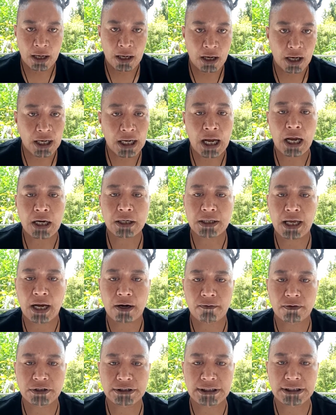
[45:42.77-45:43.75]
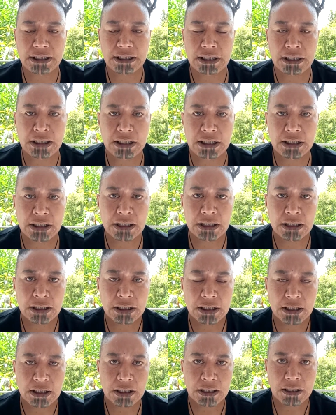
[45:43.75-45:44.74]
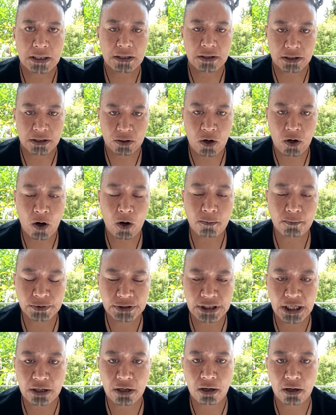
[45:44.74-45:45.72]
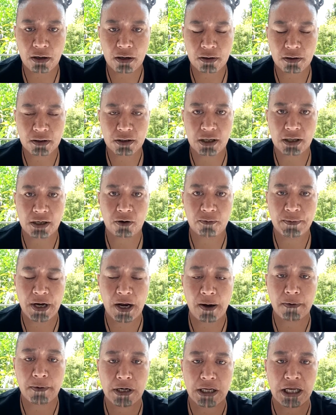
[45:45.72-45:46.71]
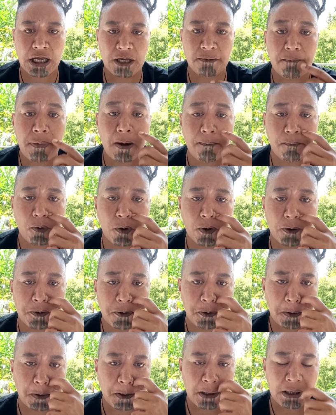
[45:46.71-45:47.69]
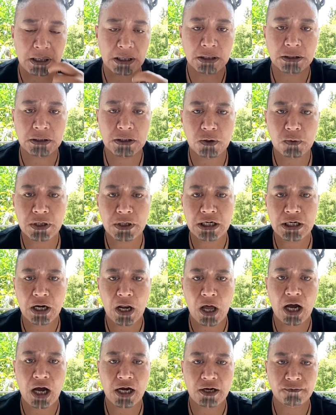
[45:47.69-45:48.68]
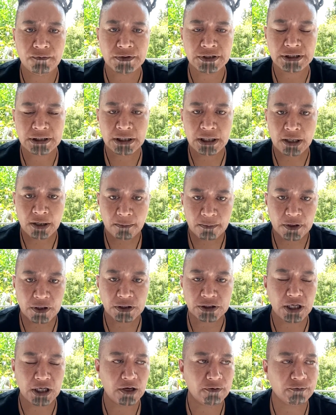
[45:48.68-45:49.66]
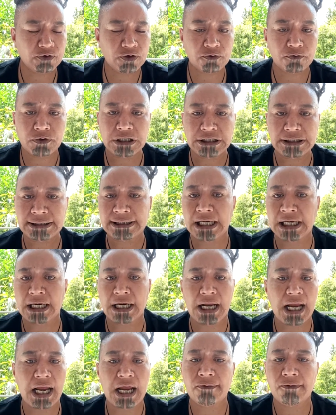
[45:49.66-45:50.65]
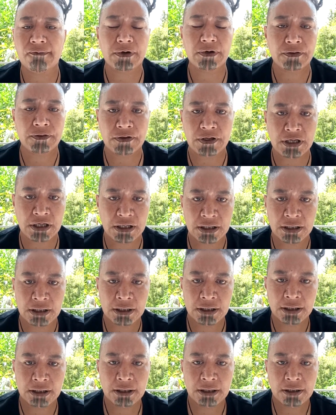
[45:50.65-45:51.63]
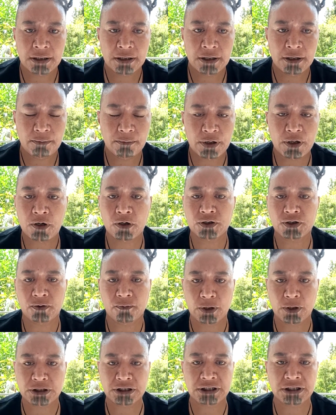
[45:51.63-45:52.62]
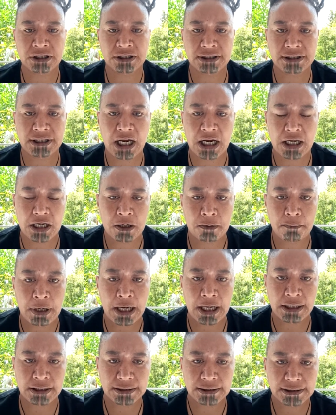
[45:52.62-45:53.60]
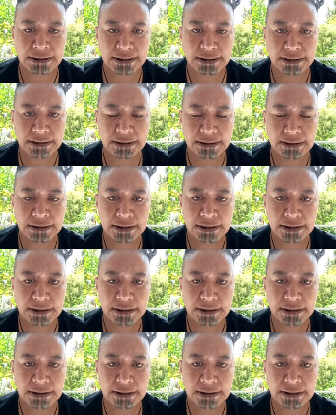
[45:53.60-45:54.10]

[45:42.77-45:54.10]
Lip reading: I can't guarantee the comms that I'll be able to keep up with and doing lives, because I have to reset everything because of what's just taken place.